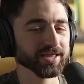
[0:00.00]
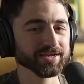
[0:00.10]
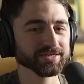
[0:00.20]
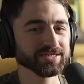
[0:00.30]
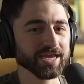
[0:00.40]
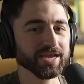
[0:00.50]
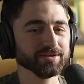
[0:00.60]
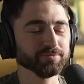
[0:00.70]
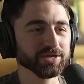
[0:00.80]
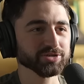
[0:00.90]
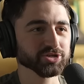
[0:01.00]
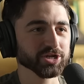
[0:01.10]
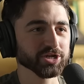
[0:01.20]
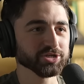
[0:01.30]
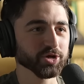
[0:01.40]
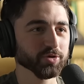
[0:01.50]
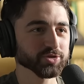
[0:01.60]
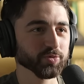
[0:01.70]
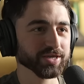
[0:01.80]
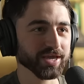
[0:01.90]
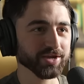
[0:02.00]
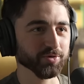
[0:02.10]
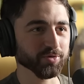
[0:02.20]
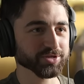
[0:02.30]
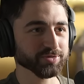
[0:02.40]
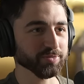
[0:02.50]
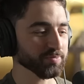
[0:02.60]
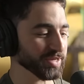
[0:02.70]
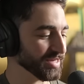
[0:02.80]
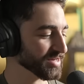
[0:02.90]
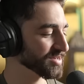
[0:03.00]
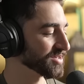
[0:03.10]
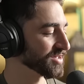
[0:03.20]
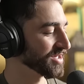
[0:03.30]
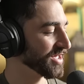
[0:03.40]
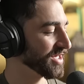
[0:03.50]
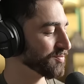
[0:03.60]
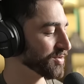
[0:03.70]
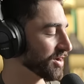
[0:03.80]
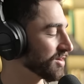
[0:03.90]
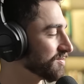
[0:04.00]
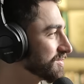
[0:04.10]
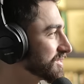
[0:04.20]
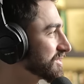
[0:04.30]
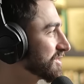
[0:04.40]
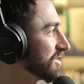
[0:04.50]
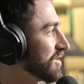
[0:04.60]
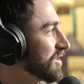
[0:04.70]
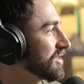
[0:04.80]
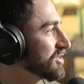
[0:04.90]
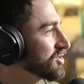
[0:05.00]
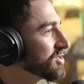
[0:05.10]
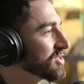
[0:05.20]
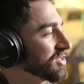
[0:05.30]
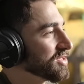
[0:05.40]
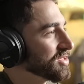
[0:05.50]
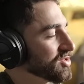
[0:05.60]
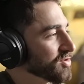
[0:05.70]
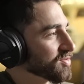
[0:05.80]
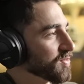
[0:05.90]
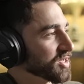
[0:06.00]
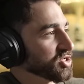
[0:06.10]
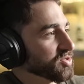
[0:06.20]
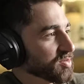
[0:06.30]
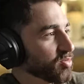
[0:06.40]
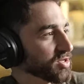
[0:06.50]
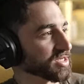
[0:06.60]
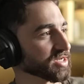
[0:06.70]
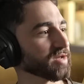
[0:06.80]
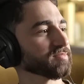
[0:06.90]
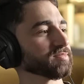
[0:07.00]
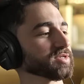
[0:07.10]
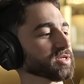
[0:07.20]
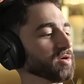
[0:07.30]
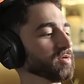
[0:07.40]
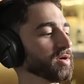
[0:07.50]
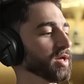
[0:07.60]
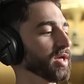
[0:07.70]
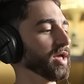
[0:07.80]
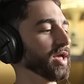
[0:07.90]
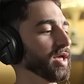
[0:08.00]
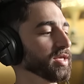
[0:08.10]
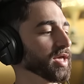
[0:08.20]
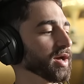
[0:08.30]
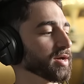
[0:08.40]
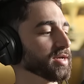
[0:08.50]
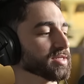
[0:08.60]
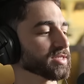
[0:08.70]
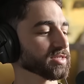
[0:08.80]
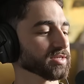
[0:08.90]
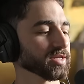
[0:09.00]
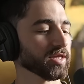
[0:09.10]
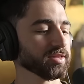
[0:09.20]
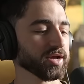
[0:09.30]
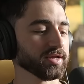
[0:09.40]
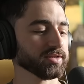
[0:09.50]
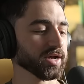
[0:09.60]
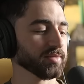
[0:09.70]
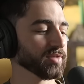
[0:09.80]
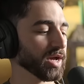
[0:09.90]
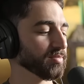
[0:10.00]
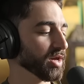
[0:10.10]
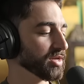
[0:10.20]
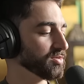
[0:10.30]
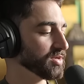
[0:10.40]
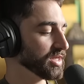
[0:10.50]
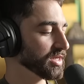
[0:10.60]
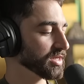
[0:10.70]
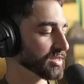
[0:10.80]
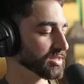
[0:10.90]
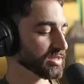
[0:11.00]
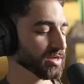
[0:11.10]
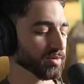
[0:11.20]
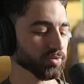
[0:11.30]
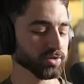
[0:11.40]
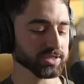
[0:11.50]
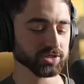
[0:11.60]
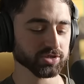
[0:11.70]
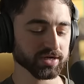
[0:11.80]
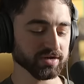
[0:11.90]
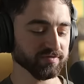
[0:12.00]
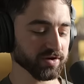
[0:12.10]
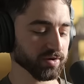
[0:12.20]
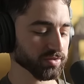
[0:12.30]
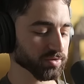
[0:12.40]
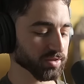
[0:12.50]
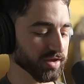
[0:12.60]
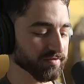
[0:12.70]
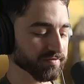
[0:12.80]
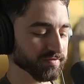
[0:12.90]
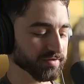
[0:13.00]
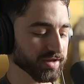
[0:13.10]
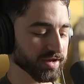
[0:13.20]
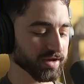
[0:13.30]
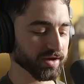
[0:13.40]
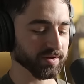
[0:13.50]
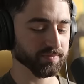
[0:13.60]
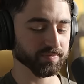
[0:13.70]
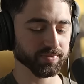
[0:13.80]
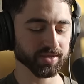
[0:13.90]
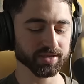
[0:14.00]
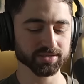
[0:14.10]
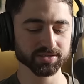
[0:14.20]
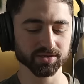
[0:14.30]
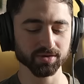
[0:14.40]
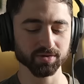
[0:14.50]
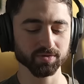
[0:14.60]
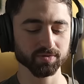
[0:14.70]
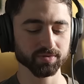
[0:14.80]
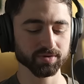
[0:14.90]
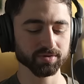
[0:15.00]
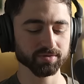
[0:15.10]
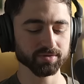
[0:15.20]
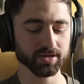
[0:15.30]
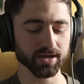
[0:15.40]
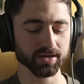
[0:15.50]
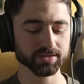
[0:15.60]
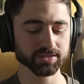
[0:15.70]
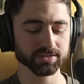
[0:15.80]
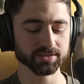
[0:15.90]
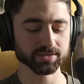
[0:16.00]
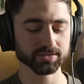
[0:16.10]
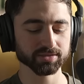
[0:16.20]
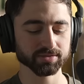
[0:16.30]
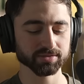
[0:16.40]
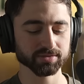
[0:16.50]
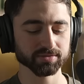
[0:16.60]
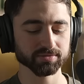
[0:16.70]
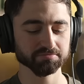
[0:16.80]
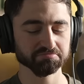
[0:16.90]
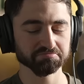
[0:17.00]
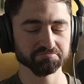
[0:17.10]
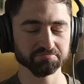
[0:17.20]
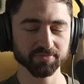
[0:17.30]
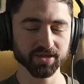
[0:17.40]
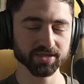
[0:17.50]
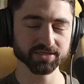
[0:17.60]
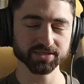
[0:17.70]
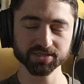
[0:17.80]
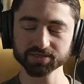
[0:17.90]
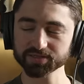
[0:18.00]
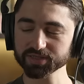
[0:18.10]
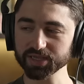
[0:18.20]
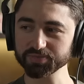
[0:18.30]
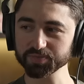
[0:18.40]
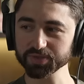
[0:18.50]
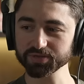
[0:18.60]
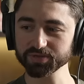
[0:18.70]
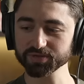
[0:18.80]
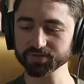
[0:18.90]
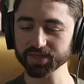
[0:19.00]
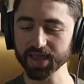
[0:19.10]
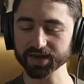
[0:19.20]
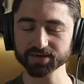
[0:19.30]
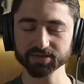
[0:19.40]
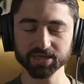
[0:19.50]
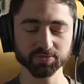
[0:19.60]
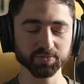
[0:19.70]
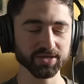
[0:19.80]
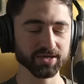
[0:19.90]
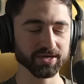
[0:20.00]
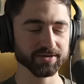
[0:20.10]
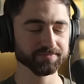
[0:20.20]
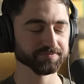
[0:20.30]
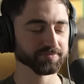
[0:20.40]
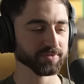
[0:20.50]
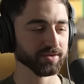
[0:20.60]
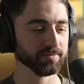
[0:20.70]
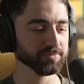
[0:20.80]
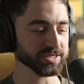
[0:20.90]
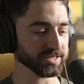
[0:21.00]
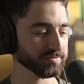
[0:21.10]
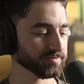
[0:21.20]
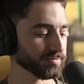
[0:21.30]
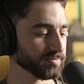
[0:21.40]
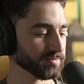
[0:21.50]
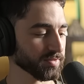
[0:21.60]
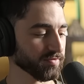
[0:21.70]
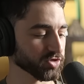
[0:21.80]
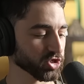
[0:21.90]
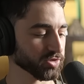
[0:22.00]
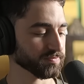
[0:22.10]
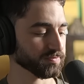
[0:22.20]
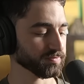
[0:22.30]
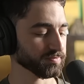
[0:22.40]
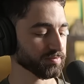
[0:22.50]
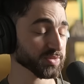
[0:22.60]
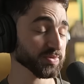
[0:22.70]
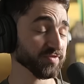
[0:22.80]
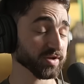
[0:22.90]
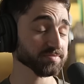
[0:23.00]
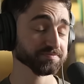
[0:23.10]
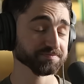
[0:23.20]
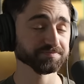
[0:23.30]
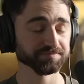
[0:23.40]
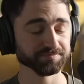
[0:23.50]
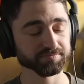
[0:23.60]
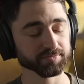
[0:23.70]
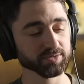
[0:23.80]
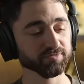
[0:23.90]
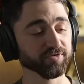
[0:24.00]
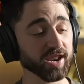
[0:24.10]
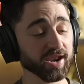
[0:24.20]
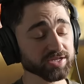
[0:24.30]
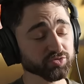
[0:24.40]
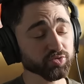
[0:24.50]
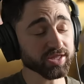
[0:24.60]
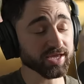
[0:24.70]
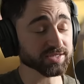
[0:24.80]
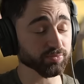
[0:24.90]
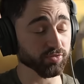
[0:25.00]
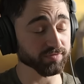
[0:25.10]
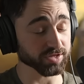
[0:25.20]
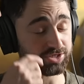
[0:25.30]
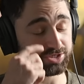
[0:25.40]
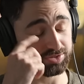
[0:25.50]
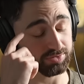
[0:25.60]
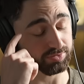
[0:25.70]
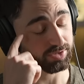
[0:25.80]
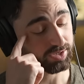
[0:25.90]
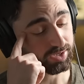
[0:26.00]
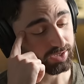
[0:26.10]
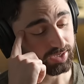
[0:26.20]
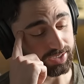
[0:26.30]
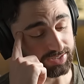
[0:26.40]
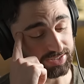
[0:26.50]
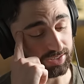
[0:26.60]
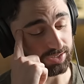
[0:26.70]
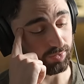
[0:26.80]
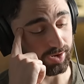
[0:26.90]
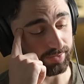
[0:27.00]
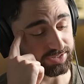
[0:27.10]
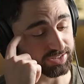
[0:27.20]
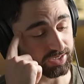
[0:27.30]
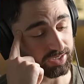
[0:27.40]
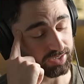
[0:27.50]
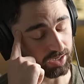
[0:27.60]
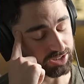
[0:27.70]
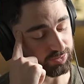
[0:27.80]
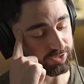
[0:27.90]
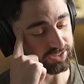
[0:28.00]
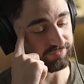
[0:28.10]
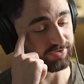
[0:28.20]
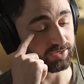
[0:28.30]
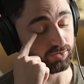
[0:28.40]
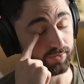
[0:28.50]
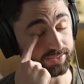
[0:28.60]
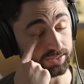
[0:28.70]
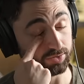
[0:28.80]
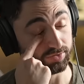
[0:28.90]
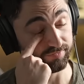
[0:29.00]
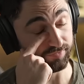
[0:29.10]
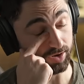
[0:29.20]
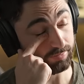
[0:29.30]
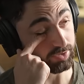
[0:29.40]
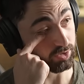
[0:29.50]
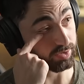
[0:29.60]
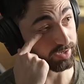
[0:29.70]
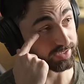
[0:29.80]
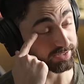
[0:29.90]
like date and being just an adult 28 year old human being. Right. It becomes, eh, eh, you have to pick and choose at points in time. So, yeah, it's I I I'm I'm not unique as a young person trying to figure out their life. Um, and so yeah, it's it's it keeps me act it keeps me uh busy for sure. But it's been fun. It's been fun. And it really is a privilege to get to study where I'm studying, not just because of get who I get to learn from, but who I get